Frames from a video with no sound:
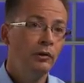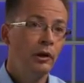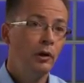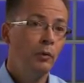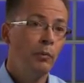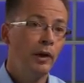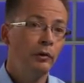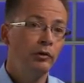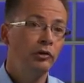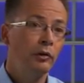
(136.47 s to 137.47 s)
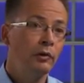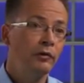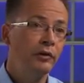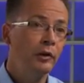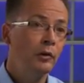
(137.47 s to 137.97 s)
Now, I'm going to show you
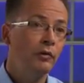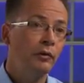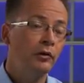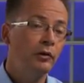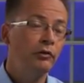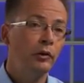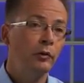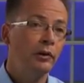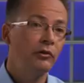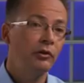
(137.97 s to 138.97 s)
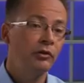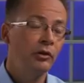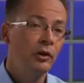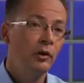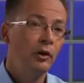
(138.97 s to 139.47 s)
a few of the
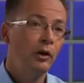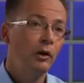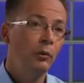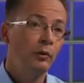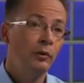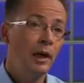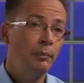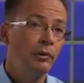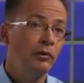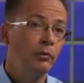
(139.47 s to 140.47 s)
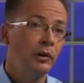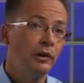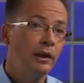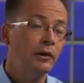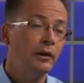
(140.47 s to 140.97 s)
consequences uh, what happens
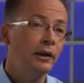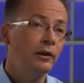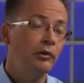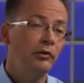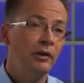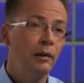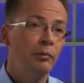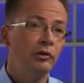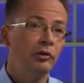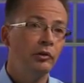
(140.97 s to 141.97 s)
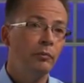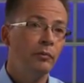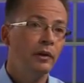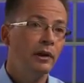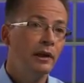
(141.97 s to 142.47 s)
when glycocalyx is damaged.
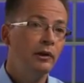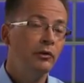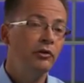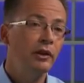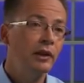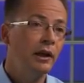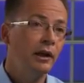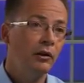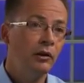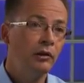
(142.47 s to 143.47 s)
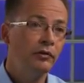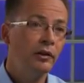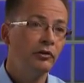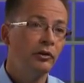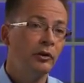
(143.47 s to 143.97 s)
Here you see a large
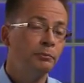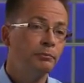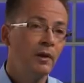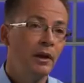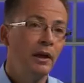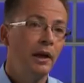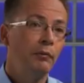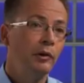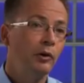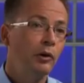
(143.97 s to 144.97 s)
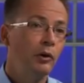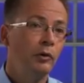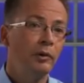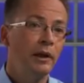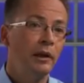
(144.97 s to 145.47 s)
vessel and we
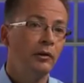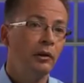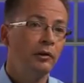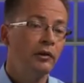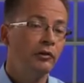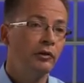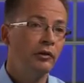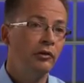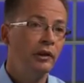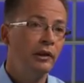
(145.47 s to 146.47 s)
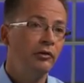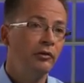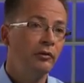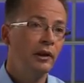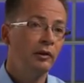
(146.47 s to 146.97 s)
know in large vessel
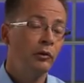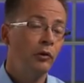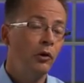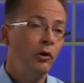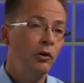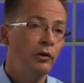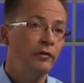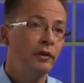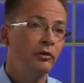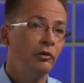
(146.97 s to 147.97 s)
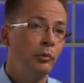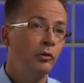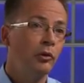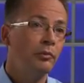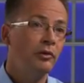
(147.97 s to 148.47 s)
disease that not all the vessels
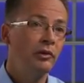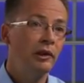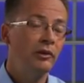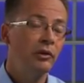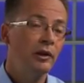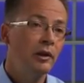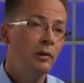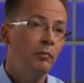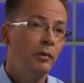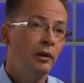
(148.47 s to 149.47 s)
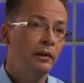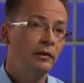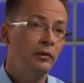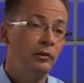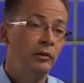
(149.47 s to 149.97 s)
become diseased, but
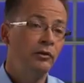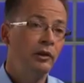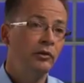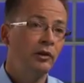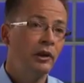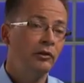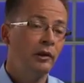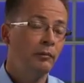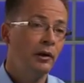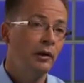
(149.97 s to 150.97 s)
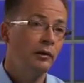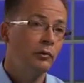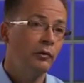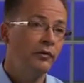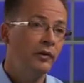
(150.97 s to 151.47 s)
that the diseased sites are,
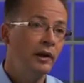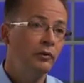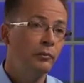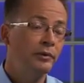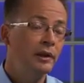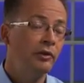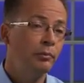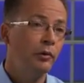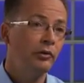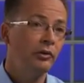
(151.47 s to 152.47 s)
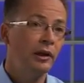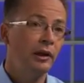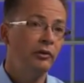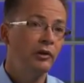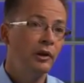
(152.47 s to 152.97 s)
are confined to predisposed
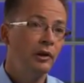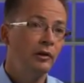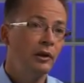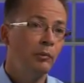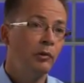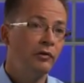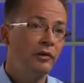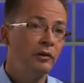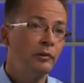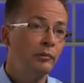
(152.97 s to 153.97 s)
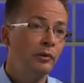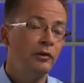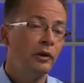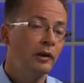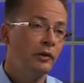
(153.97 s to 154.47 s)
sites that are more
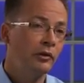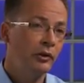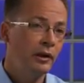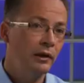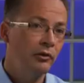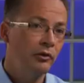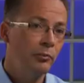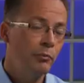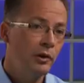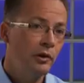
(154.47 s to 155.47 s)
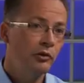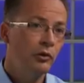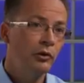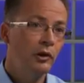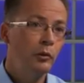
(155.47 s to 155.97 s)
vulnerable than other sites.
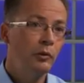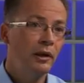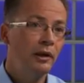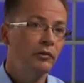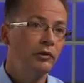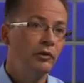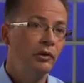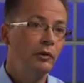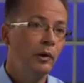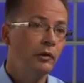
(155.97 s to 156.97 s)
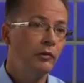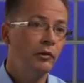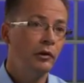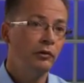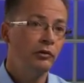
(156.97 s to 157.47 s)
So on the lower left, you see one
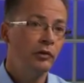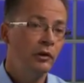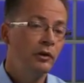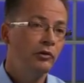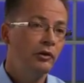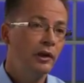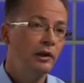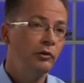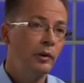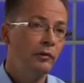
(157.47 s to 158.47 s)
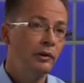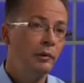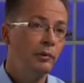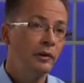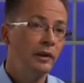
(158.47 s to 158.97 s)
of those sites where we
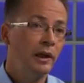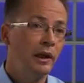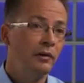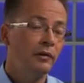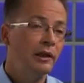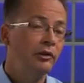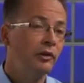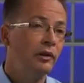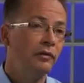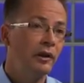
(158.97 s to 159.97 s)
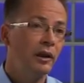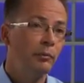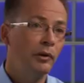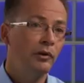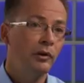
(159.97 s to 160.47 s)
typically have lesion
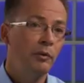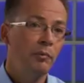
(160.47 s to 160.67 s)
development.